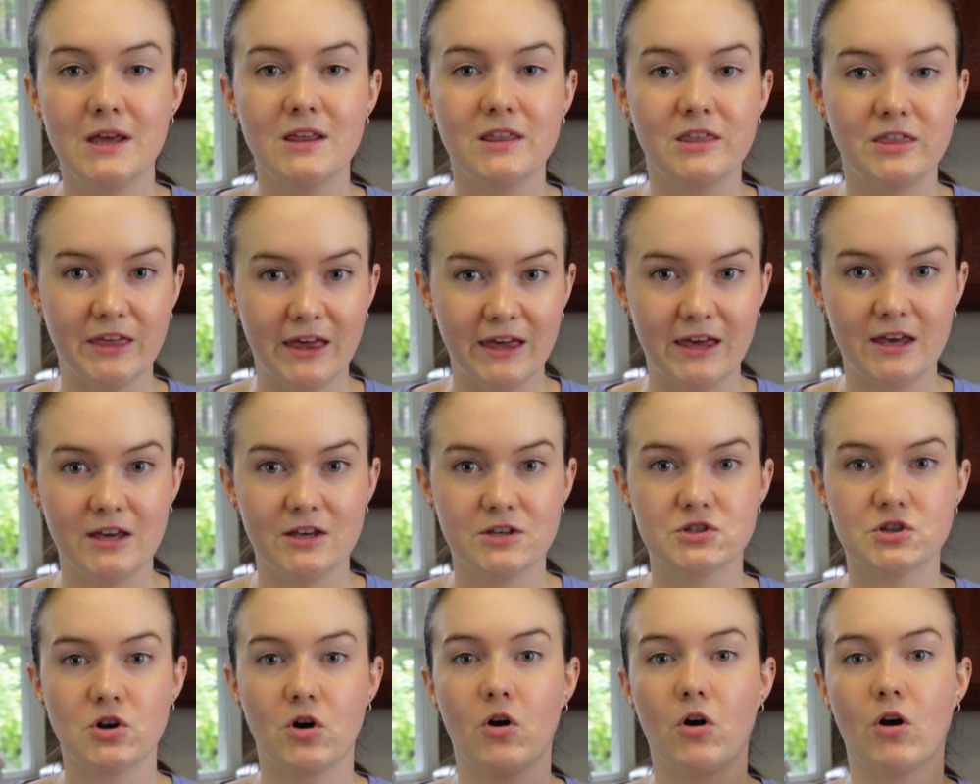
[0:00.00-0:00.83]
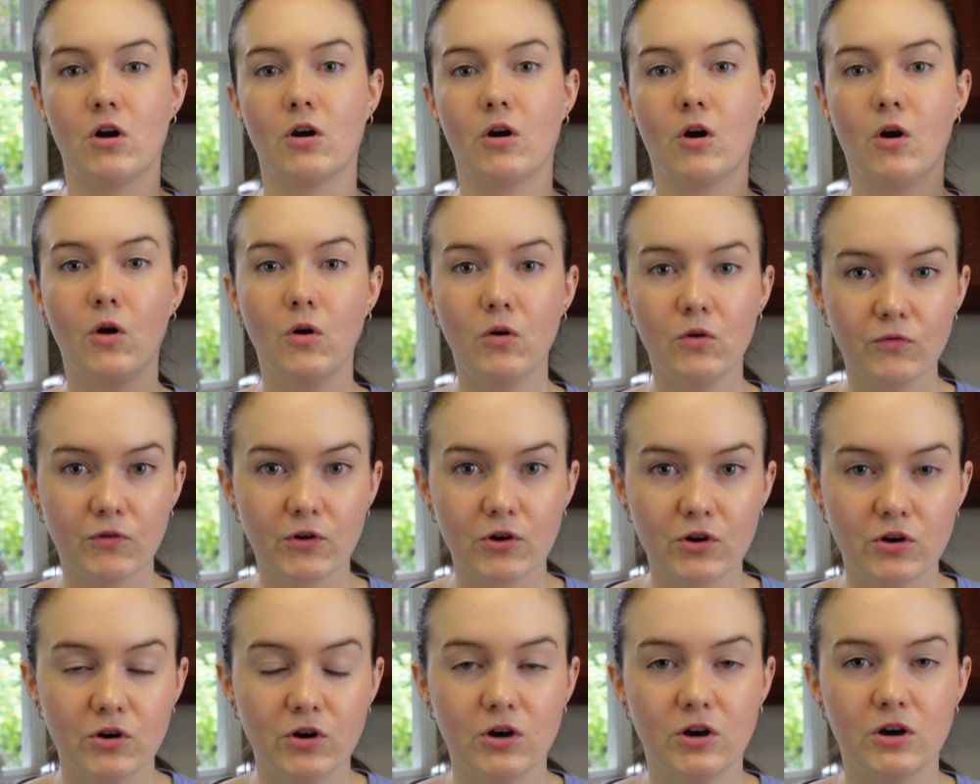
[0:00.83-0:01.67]
Things are
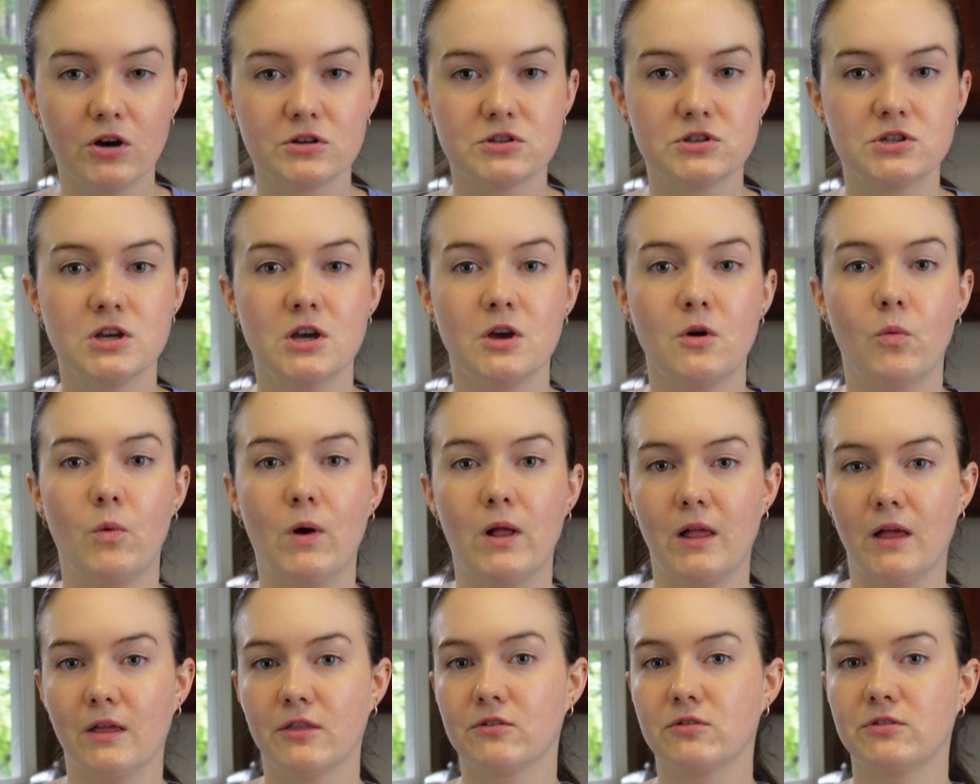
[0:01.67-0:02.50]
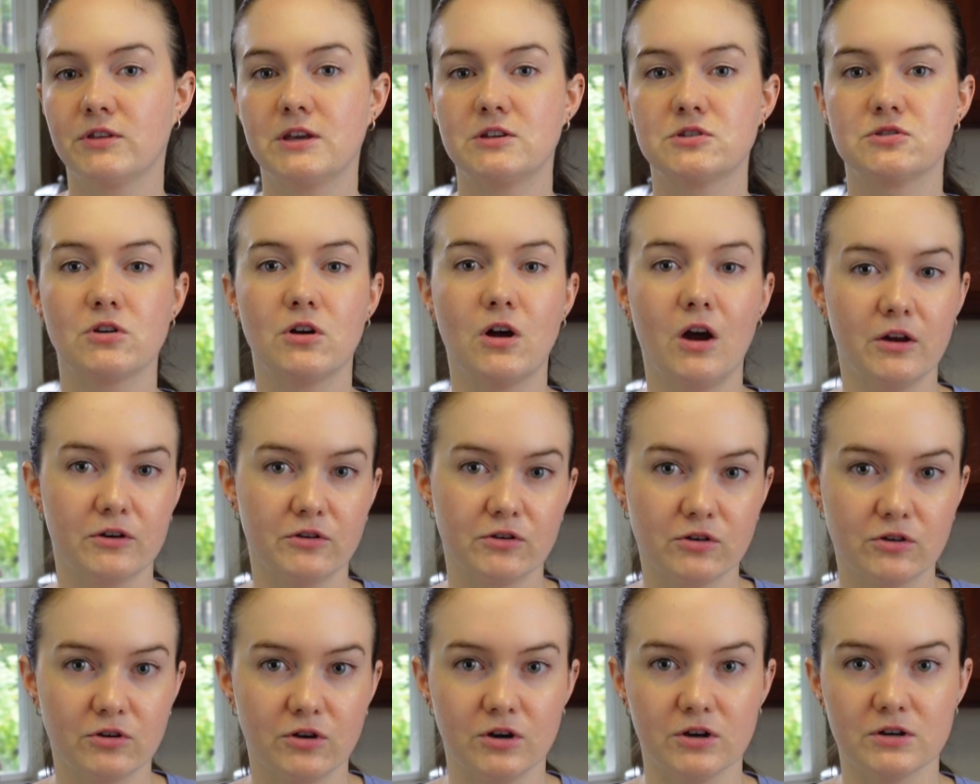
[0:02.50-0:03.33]
overcooked while other things are
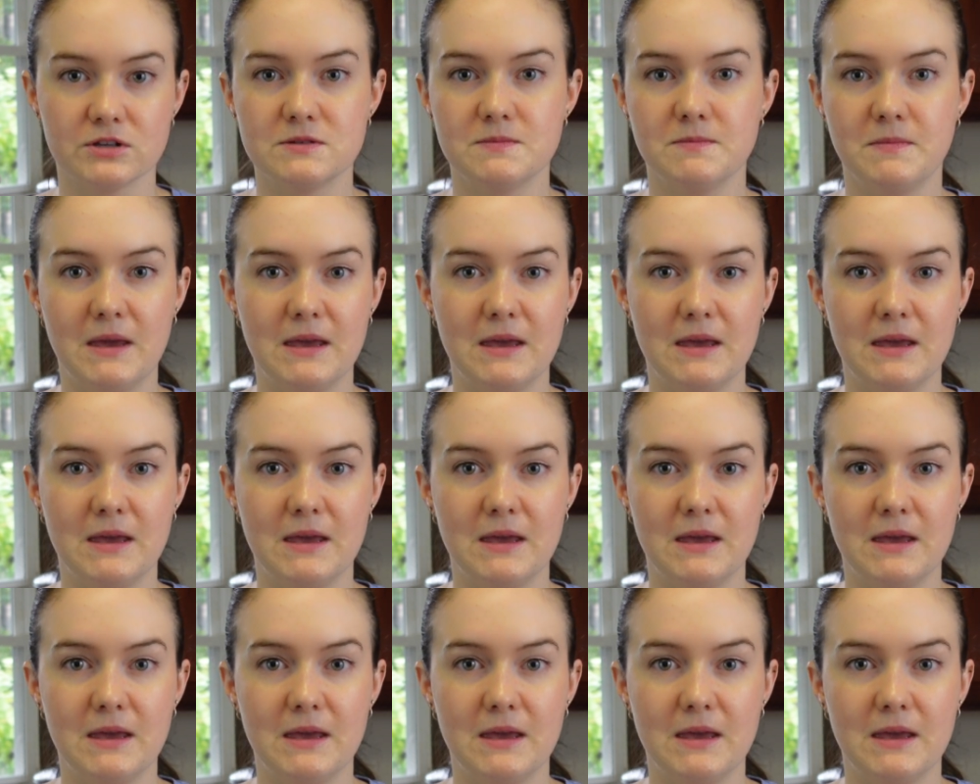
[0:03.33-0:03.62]
undercooked.